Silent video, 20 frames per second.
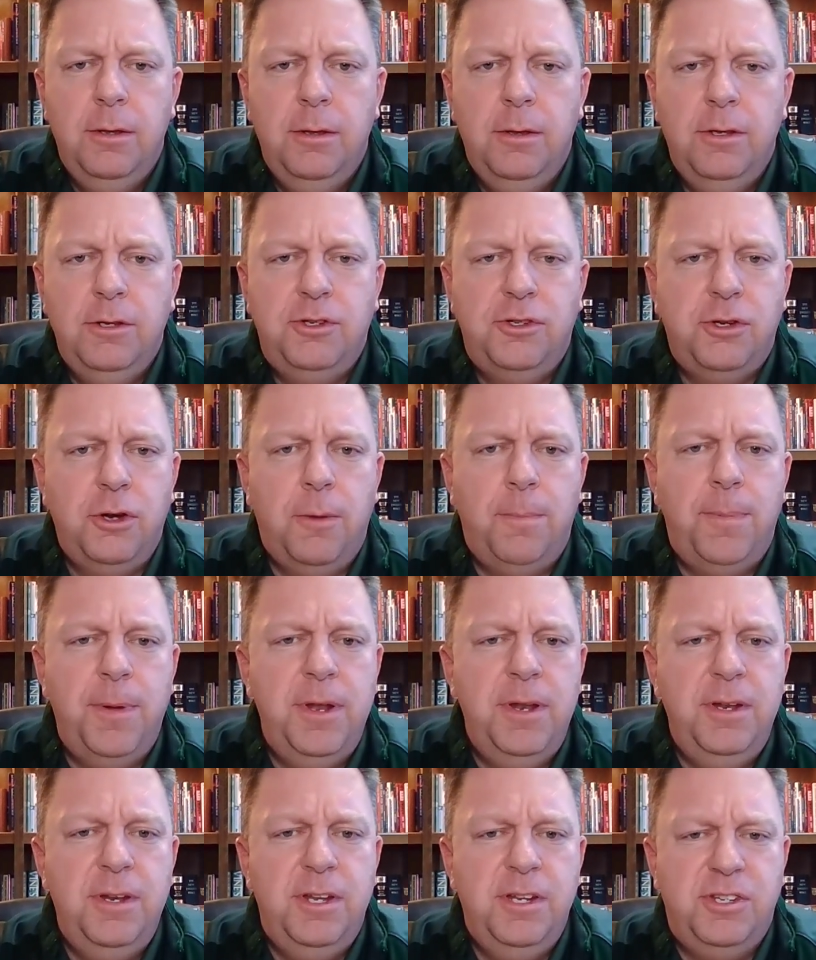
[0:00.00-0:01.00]
the
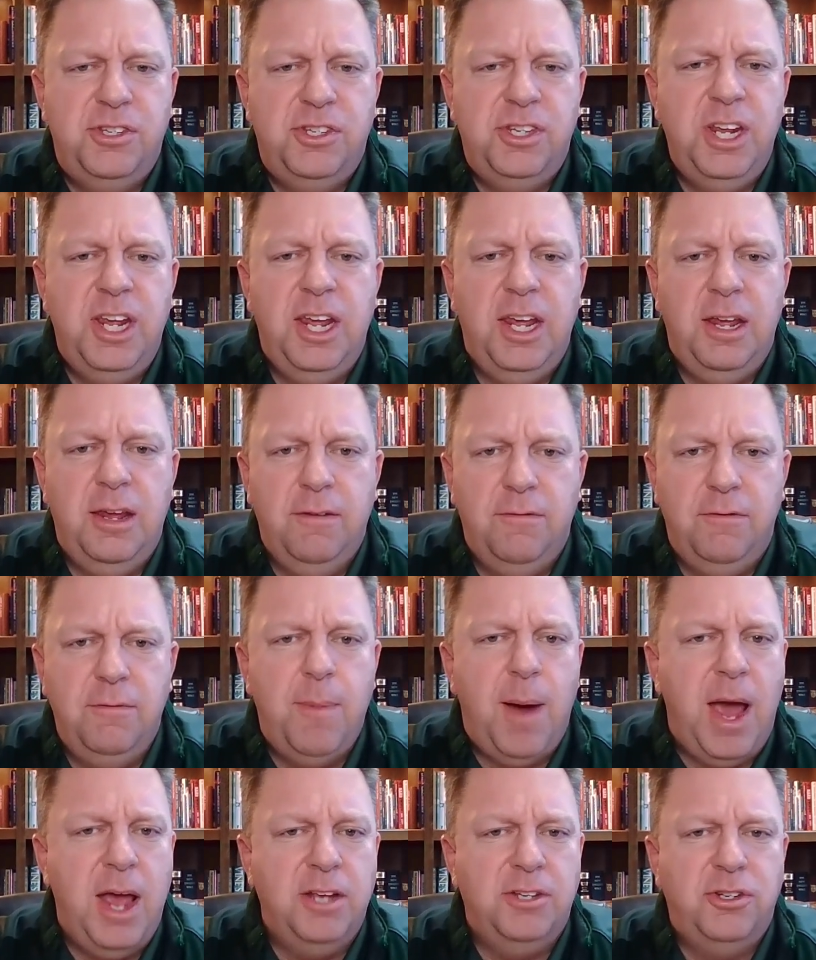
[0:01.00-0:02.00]
serpent deceived
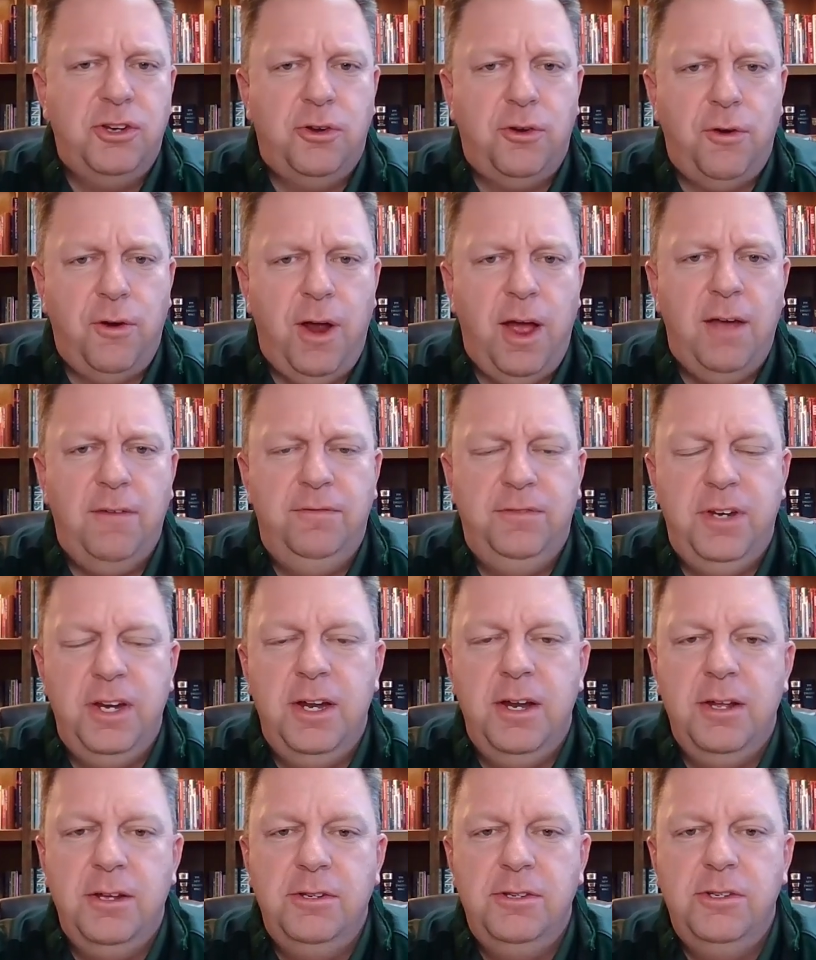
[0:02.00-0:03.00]
by his
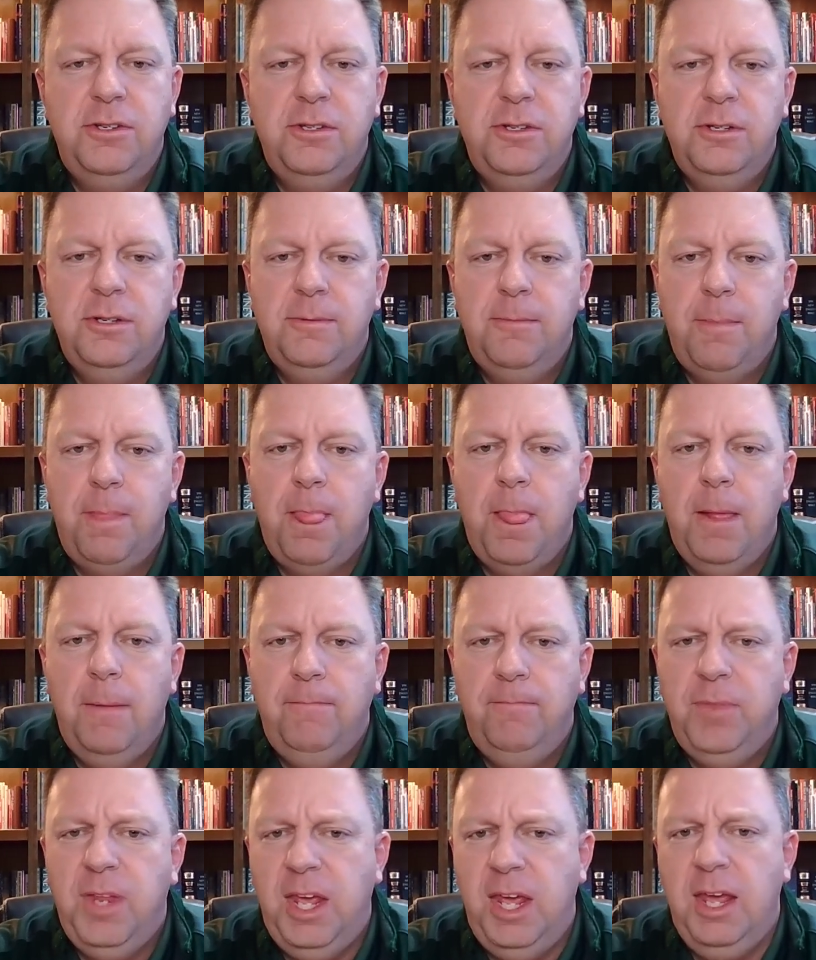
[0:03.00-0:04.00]
craftiness
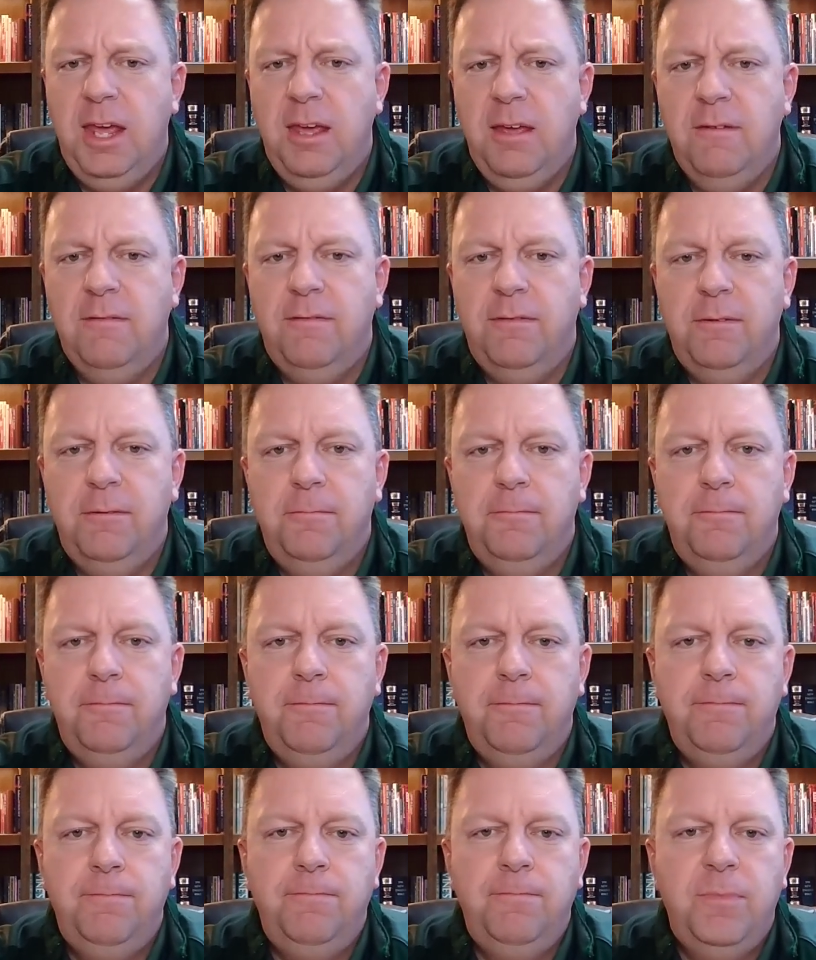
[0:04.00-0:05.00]
Eve.
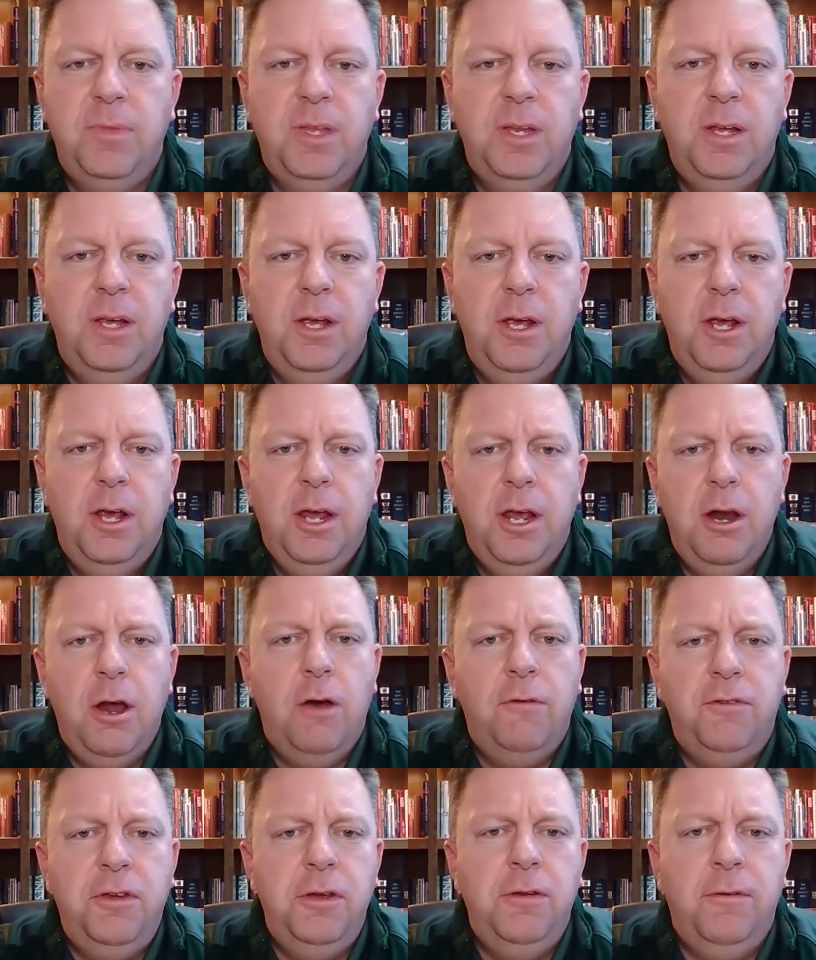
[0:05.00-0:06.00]

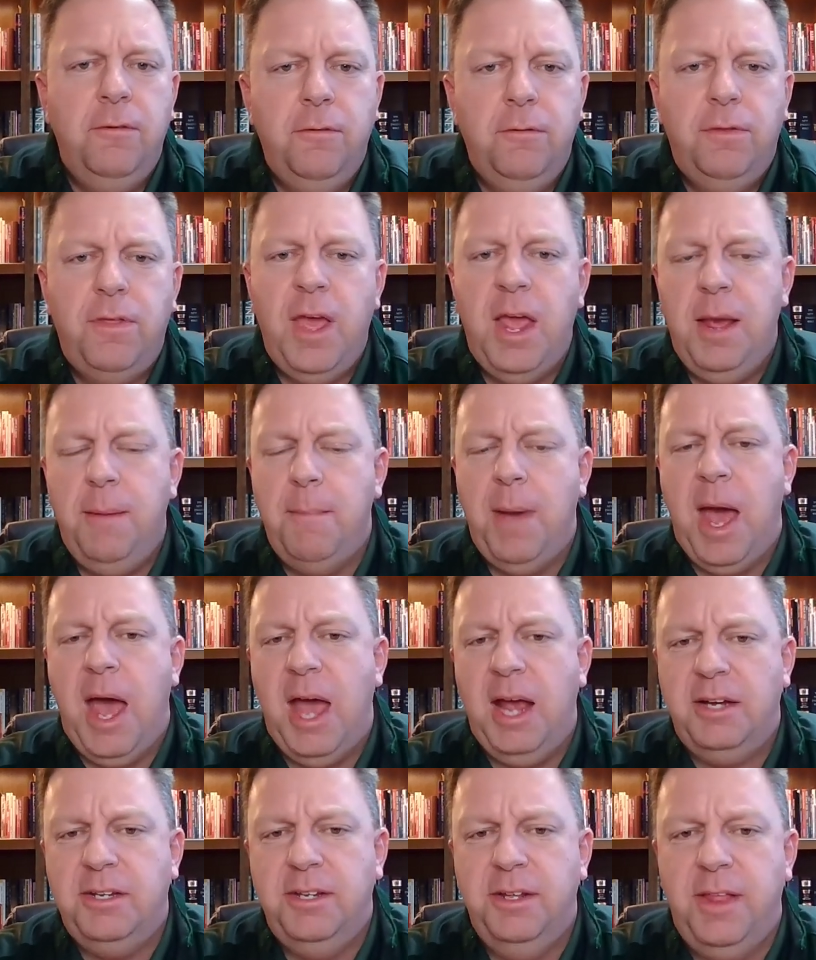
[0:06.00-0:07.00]
If you think
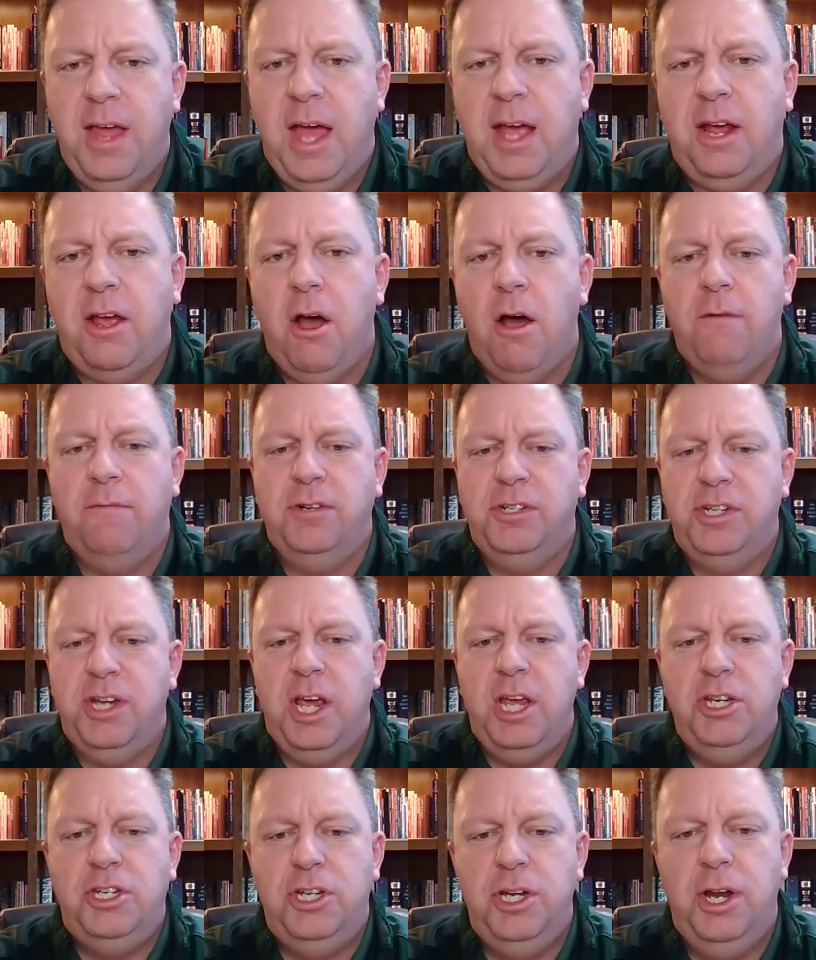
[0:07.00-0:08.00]
back to that
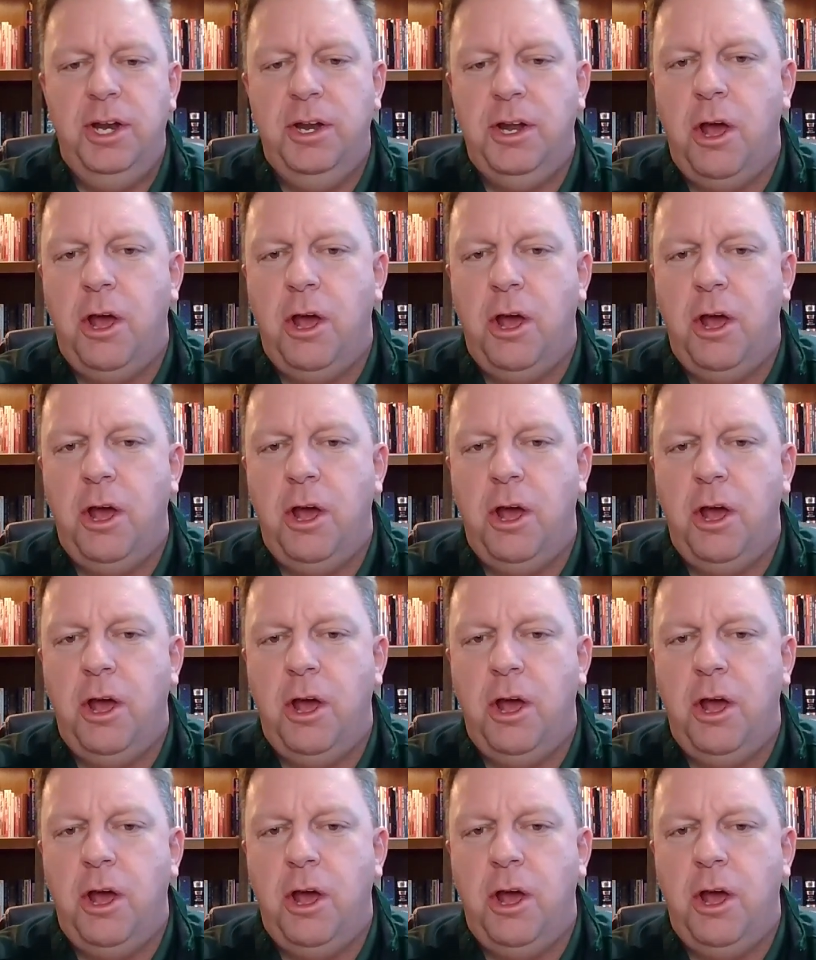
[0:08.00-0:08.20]
conversation in the